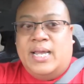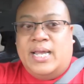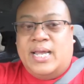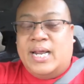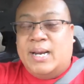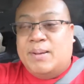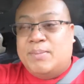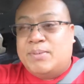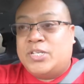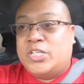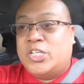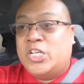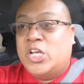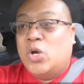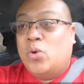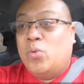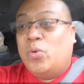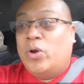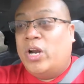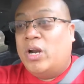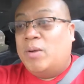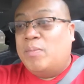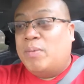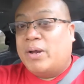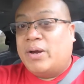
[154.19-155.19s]
And I'm still
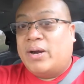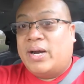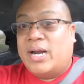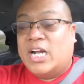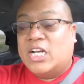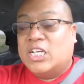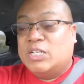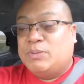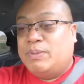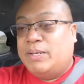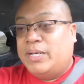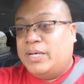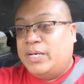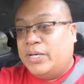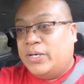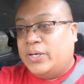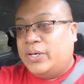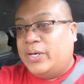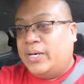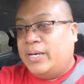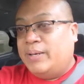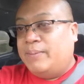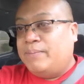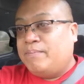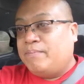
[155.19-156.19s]
worried about our house being
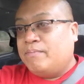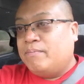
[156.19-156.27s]
dirty.